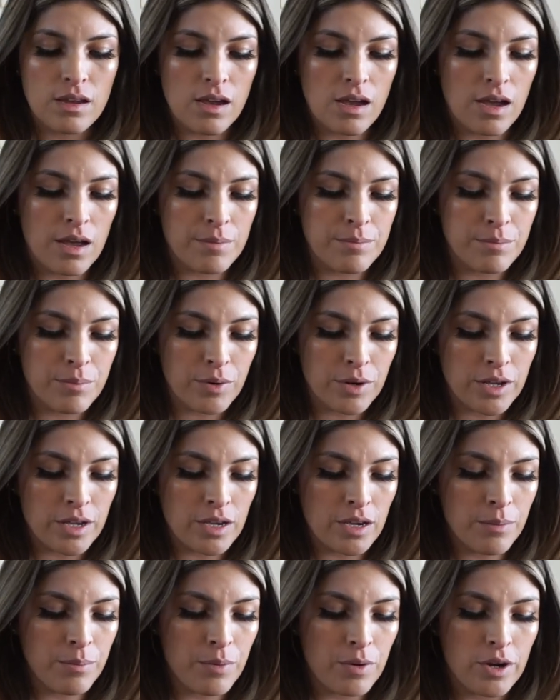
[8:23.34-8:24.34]
I'm
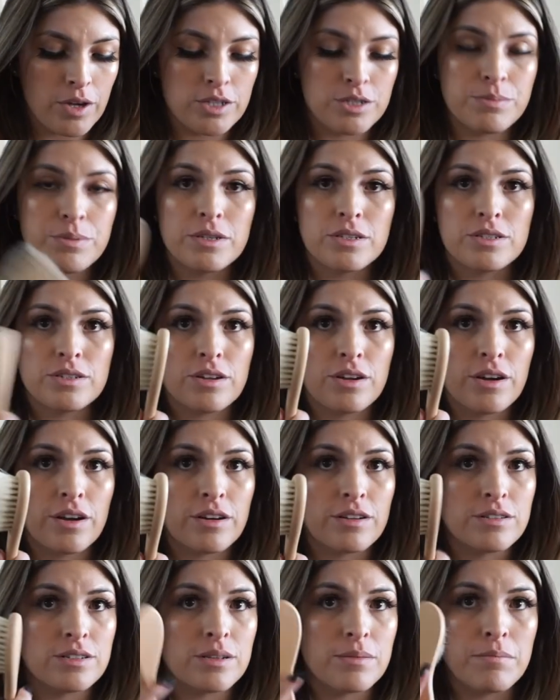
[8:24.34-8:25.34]
bringing a brush because their
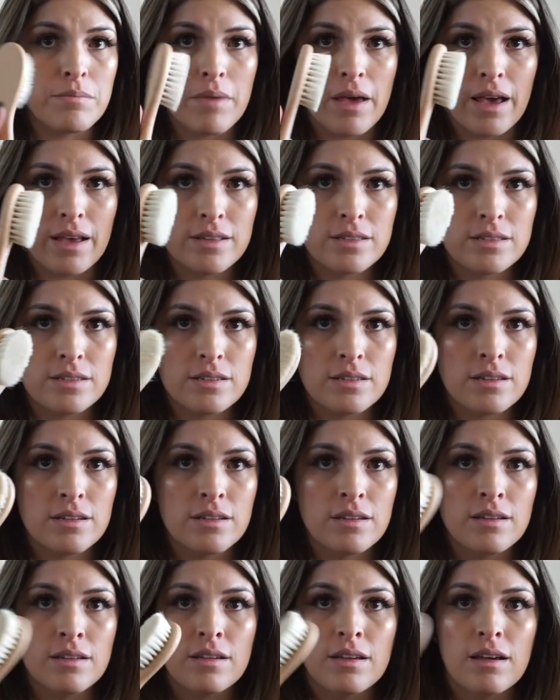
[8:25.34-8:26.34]
hair is a mess
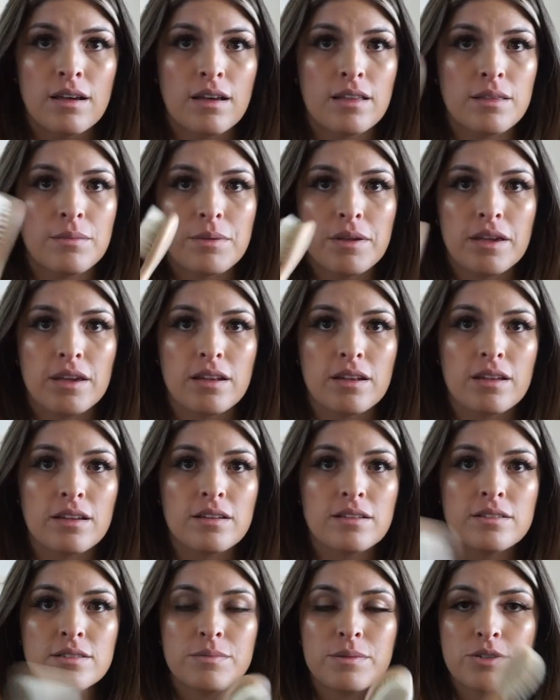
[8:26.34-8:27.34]
at the
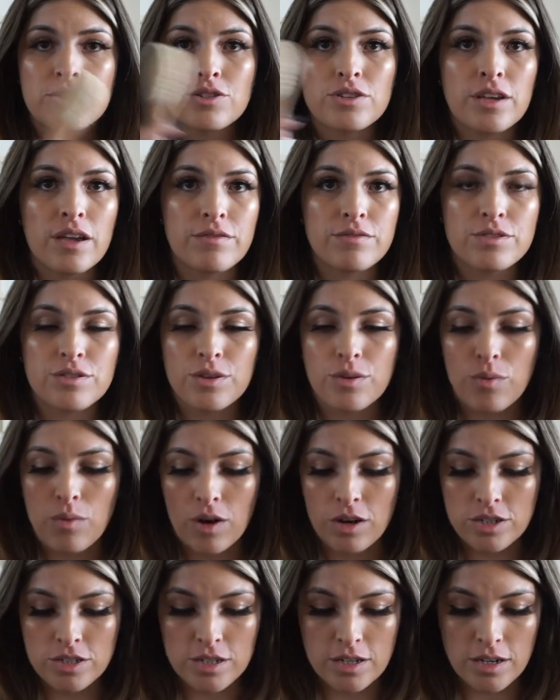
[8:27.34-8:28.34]
beginning, especially after they
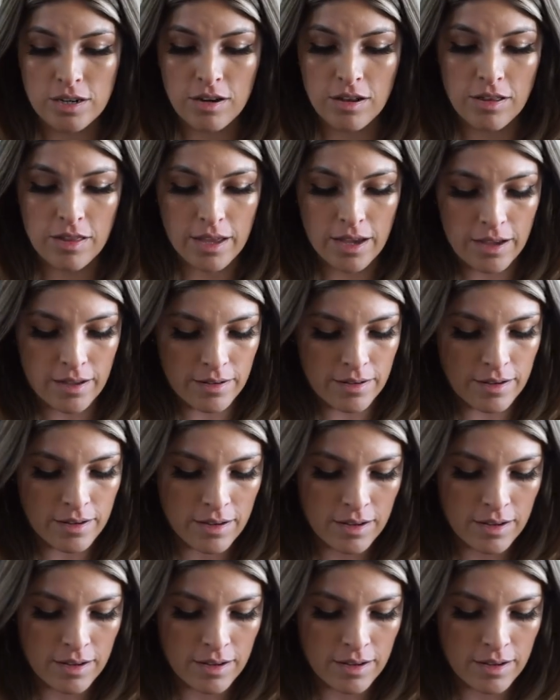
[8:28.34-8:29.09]
wash it and all that.